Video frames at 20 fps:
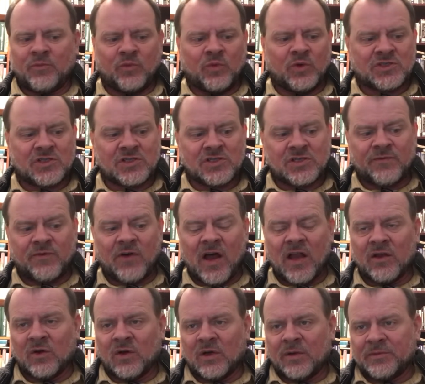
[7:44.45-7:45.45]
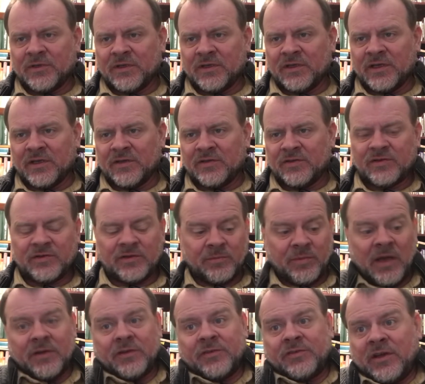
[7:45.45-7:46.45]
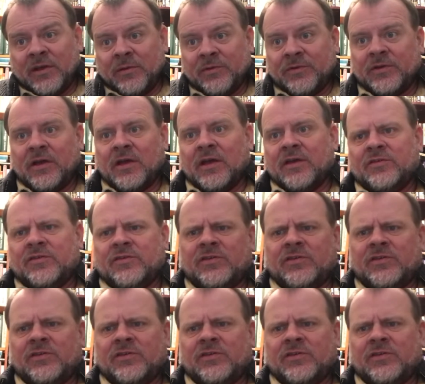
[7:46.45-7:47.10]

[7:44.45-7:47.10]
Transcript: which is a follow-up to this, about the same size.